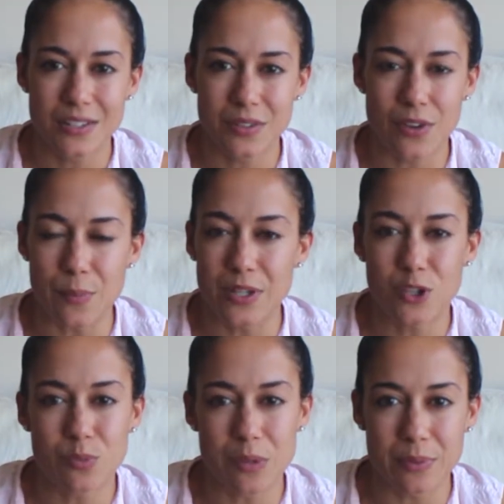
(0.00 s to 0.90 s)
we've all been
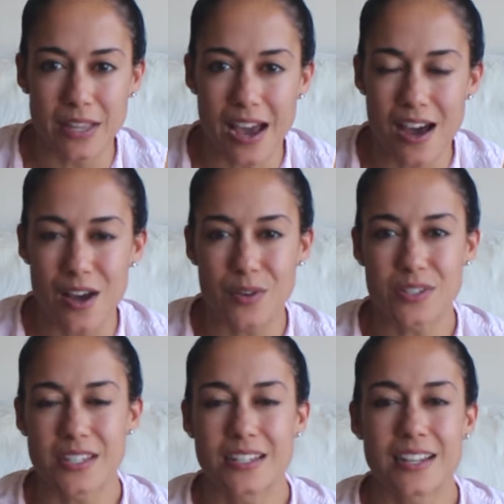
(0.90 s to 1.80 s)
cooped up in the
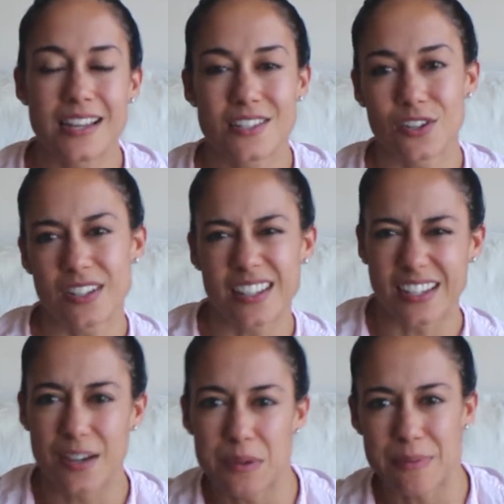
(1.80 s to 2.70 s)
house, and I started
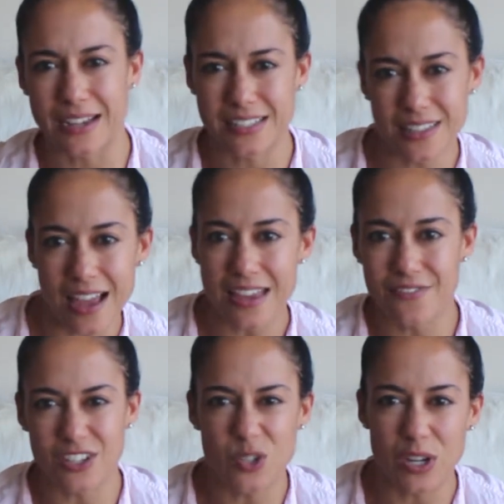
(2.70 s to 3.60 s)
like coming back to
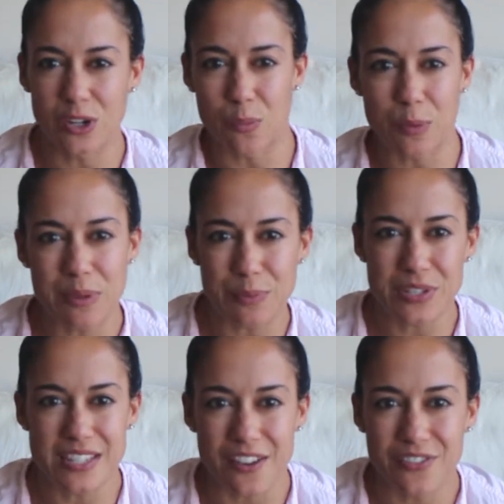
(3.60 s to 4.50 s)
life and doing normal people
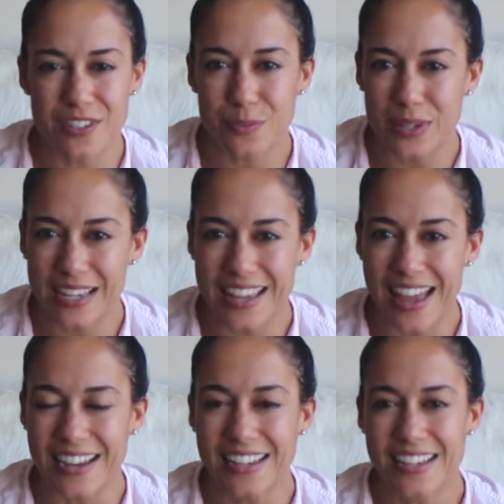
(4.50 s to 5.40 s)
stuff this week
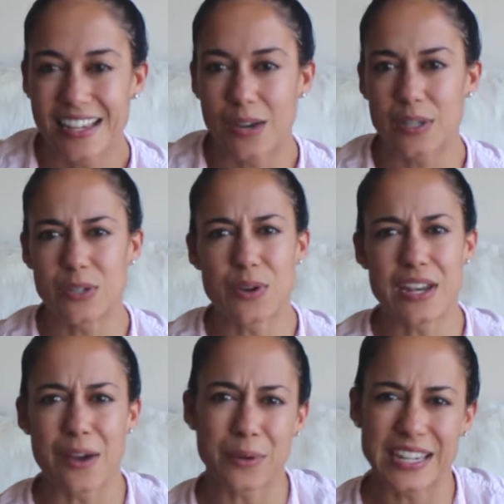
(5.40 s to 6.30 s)
again. I went to a
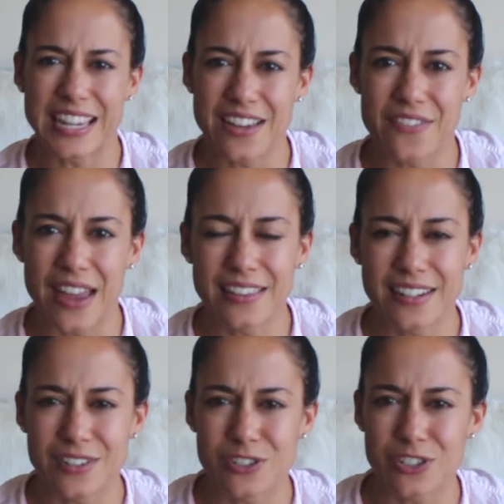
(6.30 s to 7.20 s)
networking event
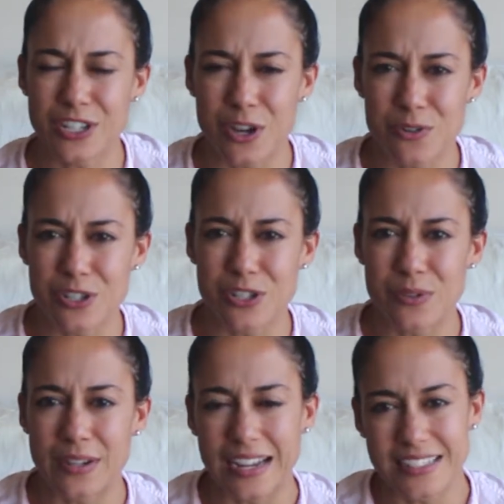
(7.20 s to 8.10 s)
that I usually go
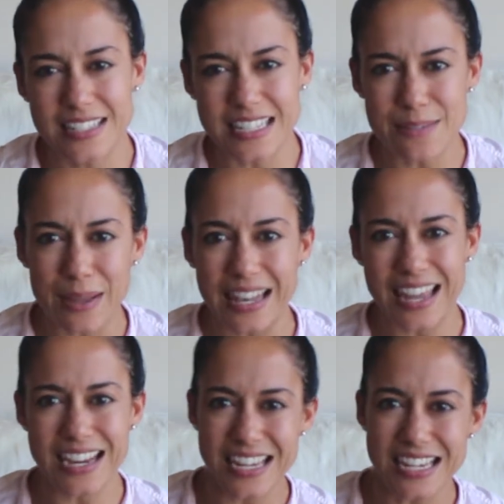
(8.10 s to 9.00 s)
to. I got to see my
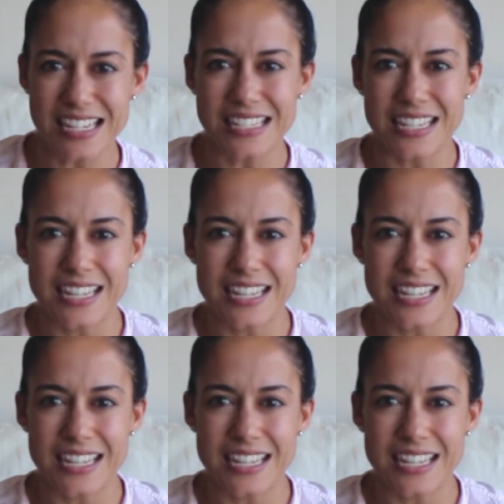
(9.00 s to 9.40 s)
ladies.